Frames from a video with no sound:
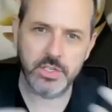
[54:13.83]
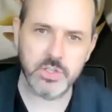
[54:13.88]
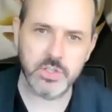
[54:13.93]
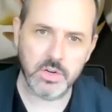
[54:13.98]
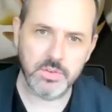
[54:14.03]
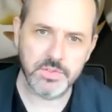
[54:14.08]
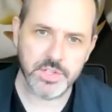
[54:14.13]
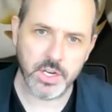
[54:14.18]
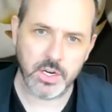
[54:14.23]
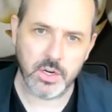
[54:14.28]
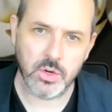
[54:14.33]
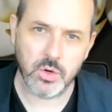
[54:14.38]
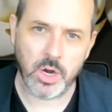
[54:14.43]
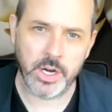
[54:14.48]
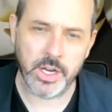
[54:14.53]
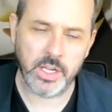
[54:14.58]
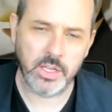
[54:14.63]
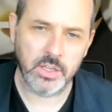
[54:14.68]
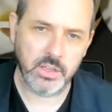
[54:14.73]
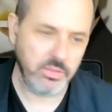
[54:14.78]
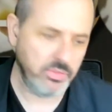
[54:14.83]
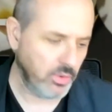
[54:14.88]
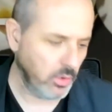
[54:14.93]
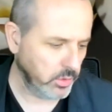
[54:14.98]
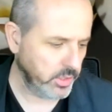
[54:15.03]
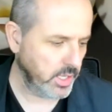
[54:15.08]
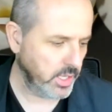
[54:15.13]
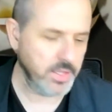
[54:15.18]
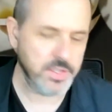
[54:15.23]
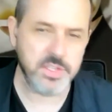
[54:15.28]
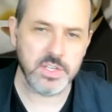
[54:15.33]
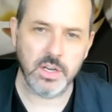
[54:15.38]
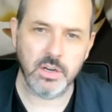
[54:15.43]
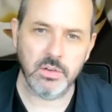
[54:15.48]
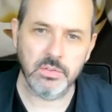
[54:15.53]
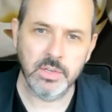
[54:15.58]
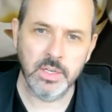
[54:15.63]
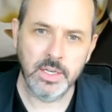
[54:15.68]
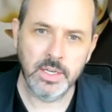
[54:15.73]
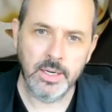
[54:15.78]
is sort of synchronically folding
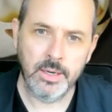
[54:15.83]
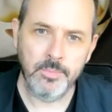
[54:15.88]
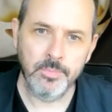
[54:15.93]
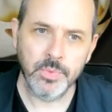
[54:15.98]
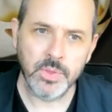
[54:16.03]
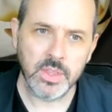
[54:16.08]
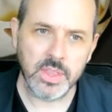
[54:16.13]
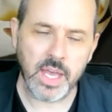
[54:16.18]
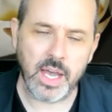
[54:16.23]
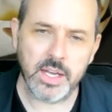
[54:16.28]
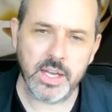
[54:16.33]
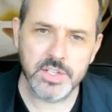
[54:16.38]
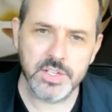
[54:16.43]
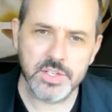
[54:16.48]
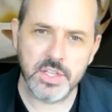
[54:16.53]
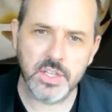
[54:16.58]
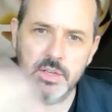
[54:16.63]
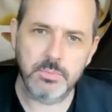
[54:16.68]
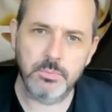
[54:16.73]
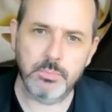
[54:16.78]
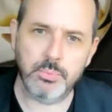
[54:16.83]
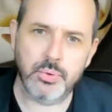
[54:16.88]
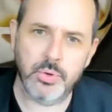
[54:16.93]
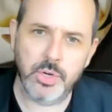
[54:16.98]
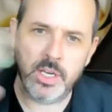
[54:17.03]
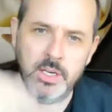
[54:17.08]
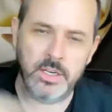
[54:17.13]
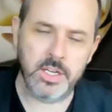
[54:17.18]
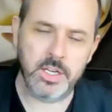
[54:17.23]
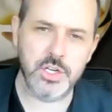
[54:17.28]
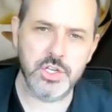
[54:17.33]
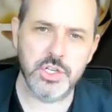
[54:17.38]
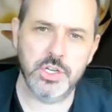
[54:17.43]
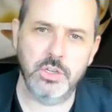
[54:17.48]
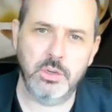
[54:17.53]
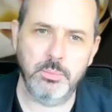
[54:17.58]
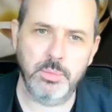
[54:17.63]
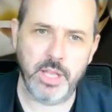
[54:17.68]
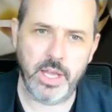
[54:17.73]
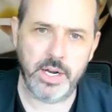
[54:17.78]
itself. That is the
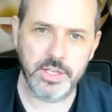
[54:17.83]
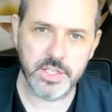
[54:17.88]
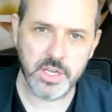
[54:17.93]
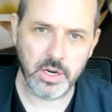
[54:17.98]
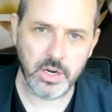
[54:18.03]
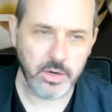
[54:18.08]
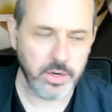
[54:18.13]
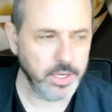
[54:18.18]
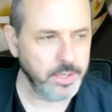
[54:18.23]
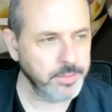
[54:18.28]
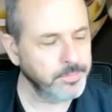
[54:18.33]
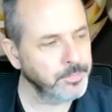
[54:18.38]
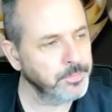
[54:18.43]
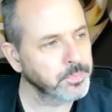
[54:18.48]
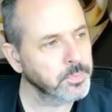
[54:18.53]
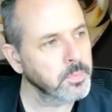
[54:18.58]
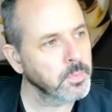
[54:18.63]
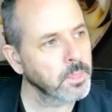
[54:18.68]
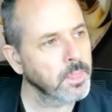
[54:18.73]
preconditional planetarity.